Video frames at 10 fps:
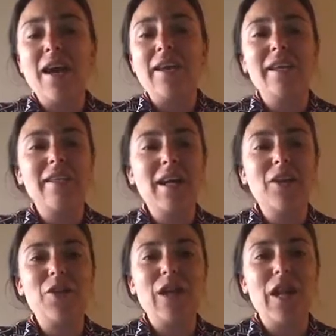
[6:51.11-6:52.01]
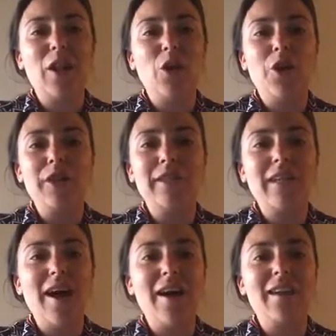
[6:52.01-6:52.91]
can tell you that I learned a
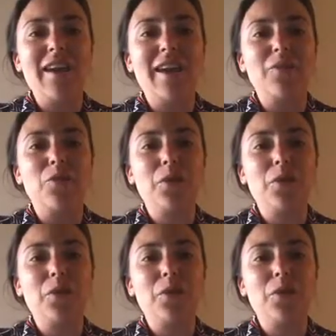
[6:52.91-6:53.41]
ton and